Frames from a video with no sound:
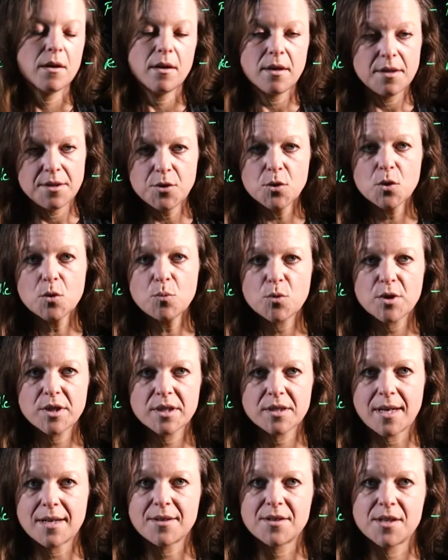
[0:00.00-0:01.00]
And you can
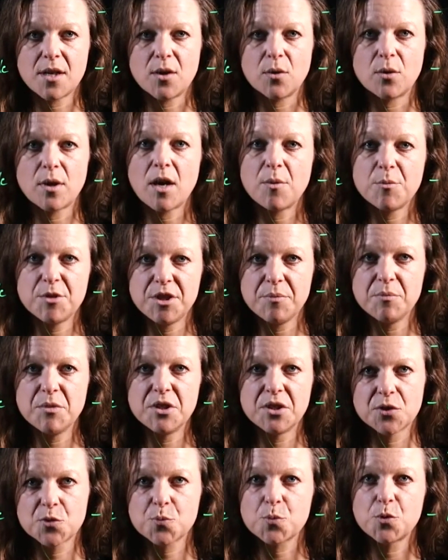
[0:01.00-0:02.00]
break that down, how many
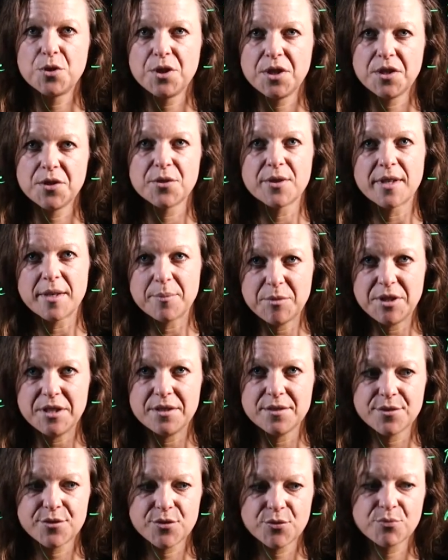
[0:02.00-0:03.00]
minutes per year that
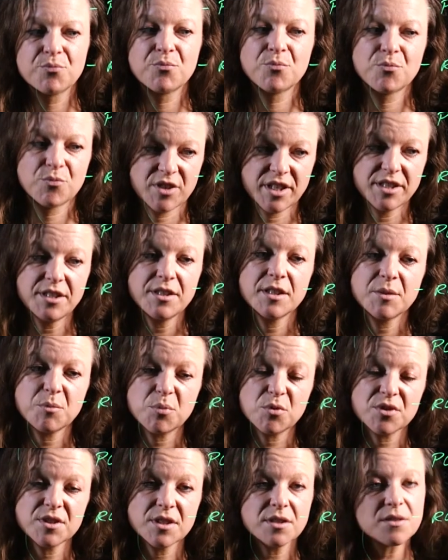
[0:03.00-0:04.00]
means.
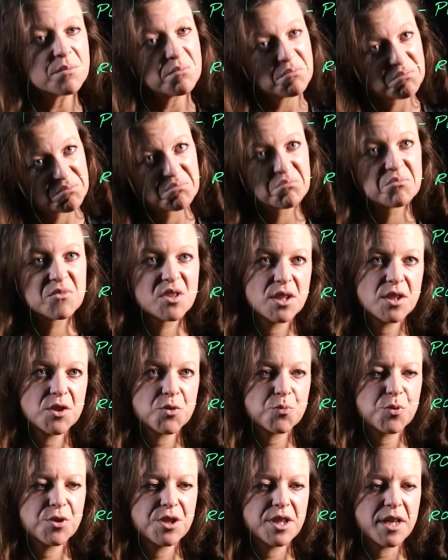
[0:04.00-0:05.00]
99%
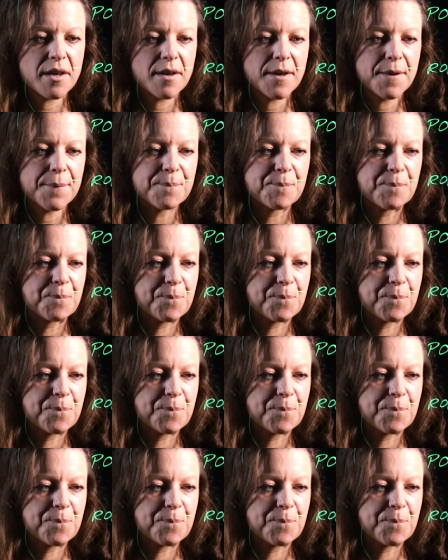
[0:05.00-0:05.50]
is pretty high.